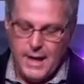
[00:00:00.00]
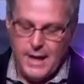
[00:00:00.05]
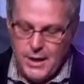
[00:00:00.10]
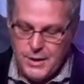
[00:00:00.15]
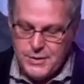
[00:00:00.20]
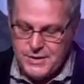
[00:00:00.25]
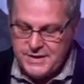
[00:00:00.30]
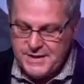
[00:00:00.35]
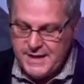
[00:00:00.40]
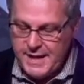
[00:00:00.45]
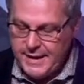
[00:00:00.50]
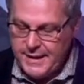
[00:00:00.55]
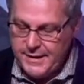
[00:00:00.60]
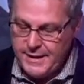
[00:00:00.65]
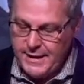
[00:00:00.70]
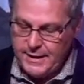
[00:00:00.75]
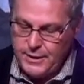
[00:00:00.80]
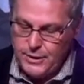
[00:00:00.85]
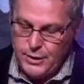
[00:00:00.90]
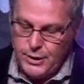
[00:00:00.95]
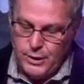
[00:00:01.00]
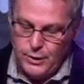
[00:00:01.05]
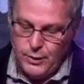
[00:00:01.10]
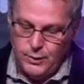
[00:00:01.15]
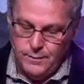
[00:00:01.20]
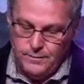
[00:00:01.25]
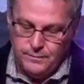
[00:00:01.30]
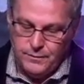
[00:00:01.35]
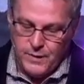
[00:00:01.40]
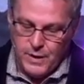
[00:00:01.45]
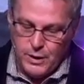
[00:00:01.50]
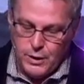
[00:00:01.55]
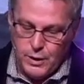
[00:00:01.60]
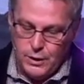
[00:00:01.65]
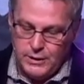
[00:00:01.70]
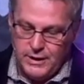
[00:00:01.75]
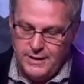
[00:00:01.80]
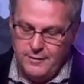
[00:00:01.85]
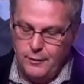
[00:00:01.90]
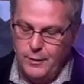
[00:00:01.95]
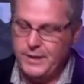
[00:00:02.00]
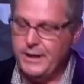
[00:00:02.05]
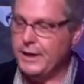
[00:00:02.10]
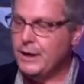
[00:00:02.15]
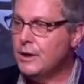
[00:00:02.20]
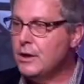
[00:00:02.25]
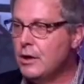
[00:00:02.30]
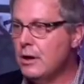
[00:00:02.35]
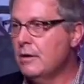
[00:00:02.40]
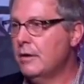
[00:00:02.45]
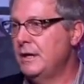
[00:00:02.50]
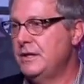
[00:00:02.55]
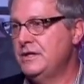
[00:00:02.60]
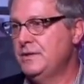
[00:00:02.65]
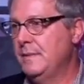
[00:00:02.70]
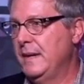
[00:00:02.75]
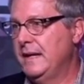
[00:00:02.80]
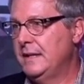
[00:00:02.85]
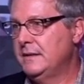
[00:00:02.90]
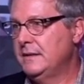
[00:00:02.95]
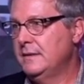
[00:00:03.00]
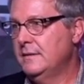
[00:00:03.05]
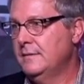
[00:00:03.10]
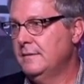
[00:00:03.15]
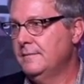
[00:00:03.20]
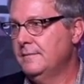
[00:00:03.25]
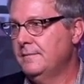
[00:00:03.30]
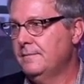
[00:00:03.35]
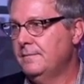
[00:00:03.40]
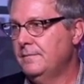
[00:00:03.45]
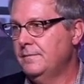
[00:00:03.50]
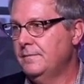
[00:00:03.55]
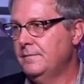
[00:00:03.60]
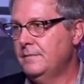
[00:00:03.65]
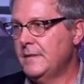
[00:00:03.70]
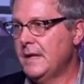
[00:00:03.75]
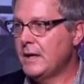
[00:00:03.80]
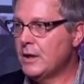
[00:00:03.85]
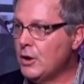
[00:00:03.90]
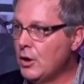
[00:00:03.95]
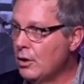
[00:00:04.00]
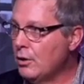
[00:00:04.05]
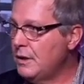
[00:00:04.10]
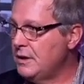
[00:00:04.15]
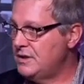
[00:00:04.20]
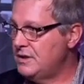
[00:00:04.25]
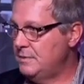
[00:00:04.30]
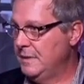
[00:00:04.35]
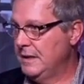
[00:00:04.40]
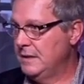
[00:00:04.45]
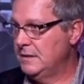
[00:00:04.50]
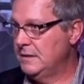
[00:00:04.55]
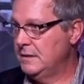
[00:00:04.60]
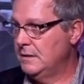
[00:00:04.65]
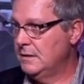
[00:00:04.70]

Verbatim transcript: Here's the second thing you do. You live with encouragement. Encouragement.